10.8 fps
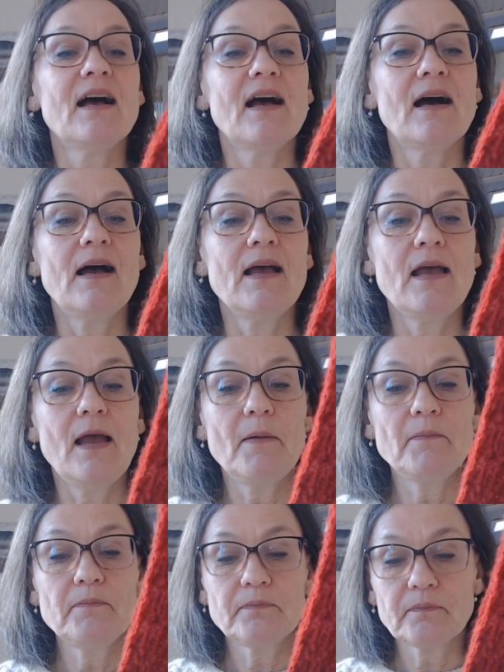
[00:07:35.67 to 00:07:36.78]

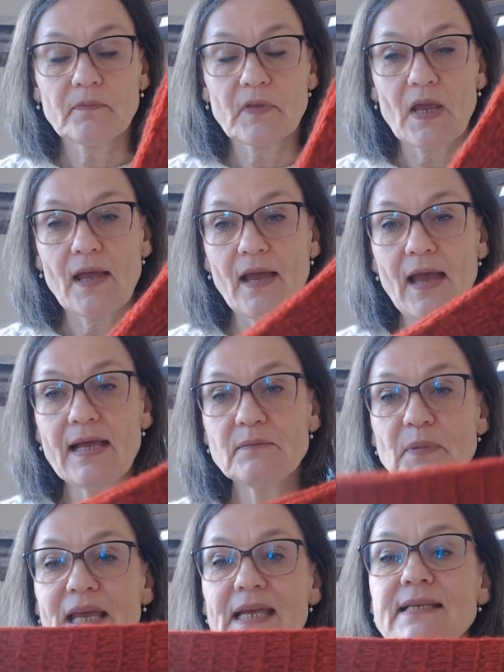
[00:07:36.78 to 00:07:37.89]
And
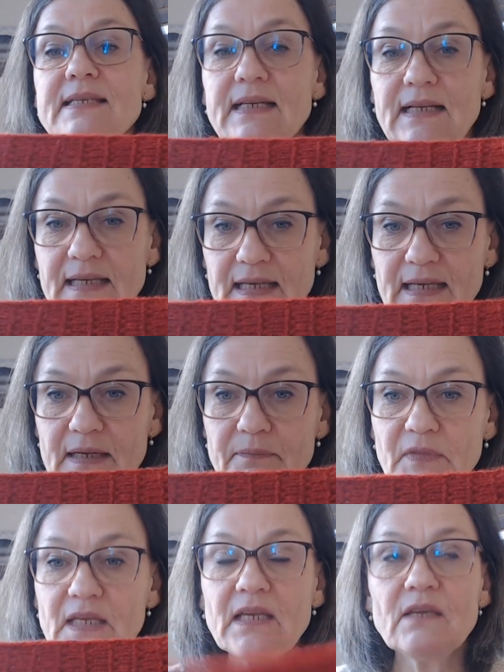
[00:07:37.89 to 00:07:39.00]
basically,
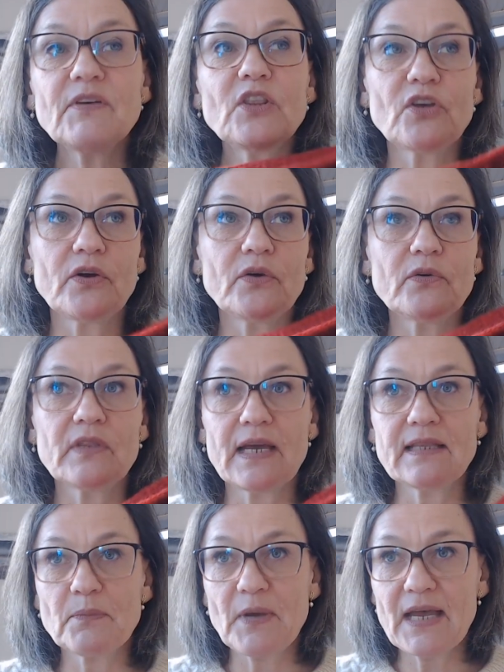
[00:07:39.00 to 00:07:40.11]
even though that
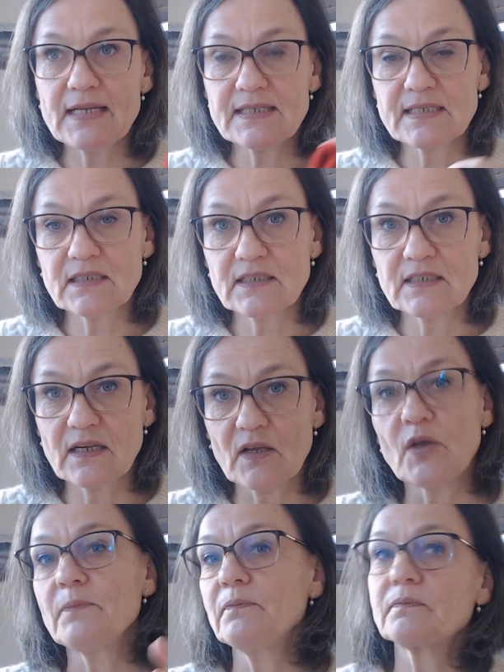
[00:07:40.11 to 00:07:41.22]
the pattern
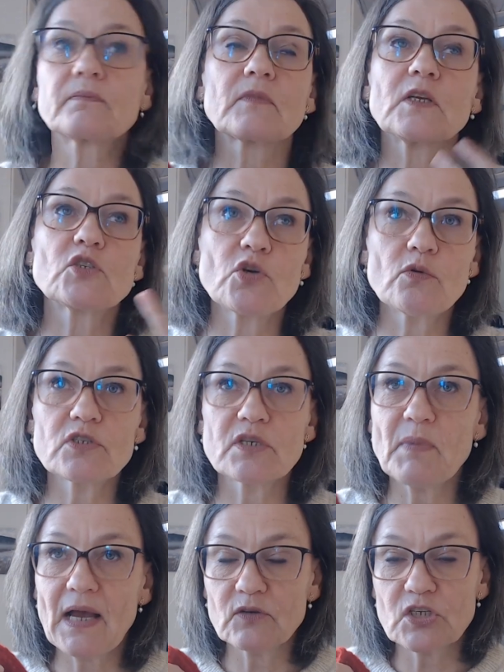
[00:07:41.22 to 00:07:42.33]
talks
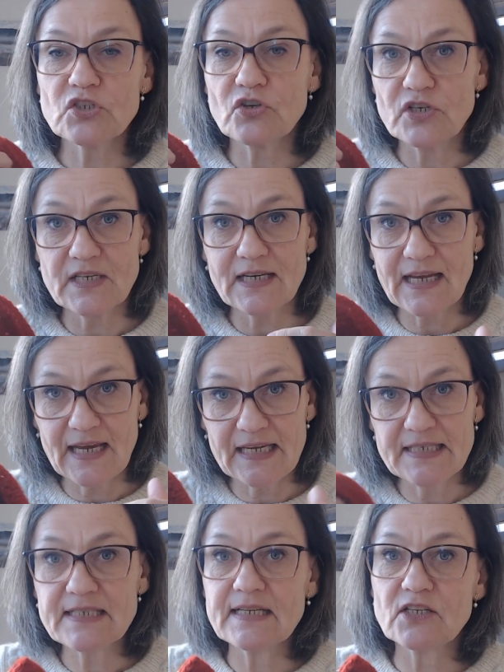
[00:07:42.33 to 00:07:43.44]
about a certain
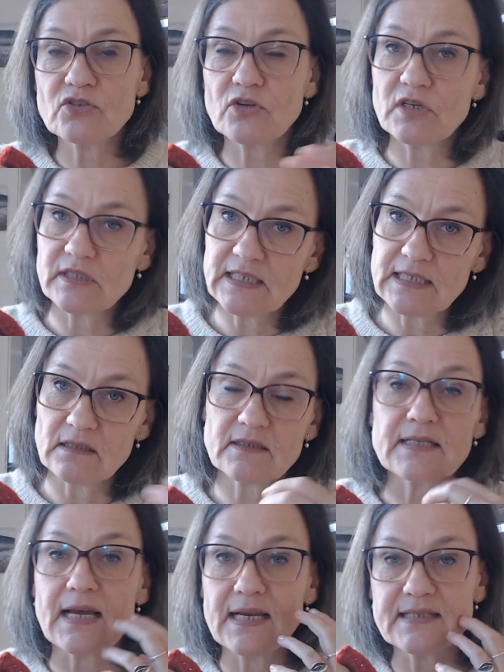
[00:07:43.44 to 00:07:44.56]
gauge and a certain needle
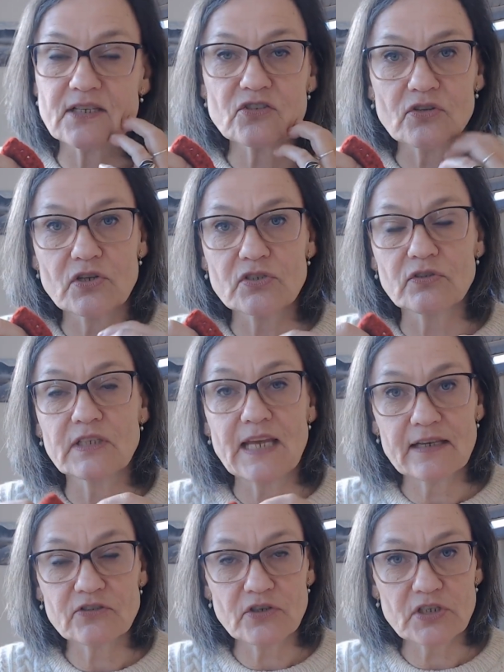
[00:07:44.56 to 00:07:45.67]
size and
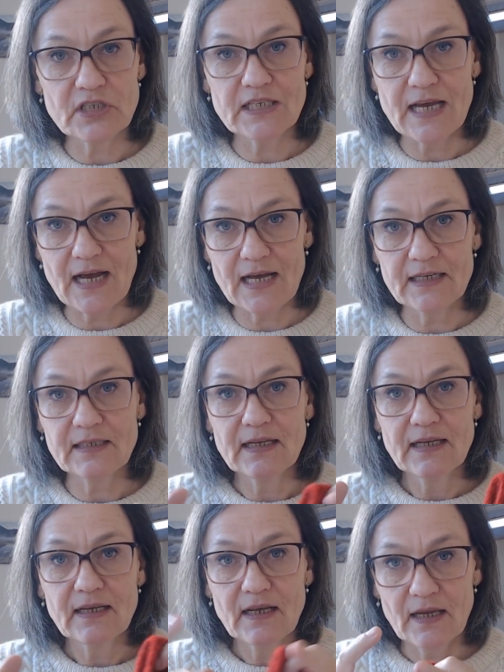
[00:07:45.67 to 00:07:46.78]
certain yarn
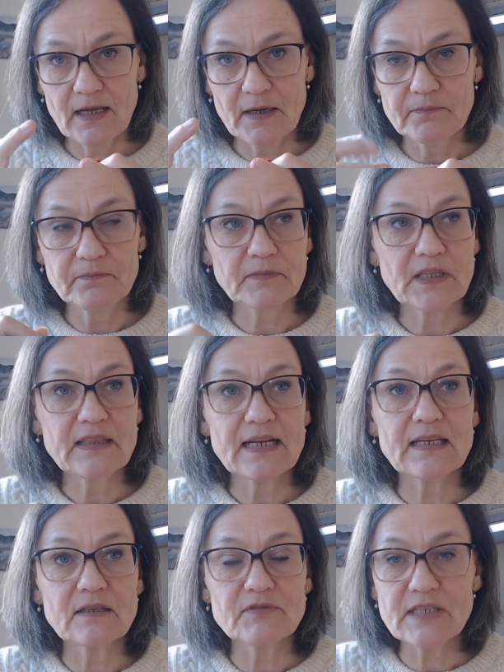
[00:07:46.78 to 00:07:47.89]
that
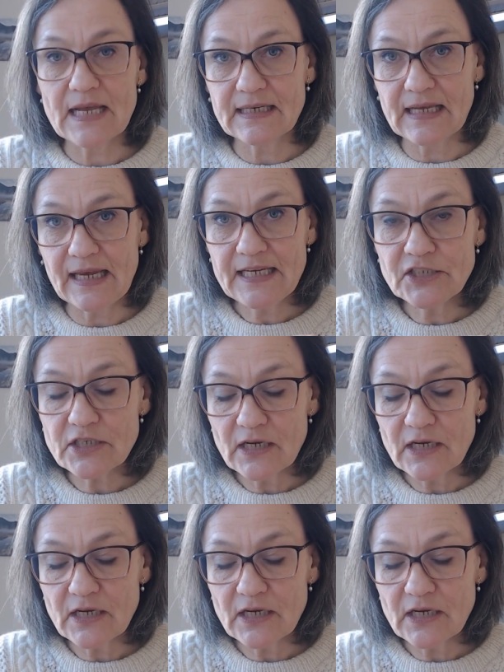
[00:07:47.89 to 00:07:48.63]
gives that gauge,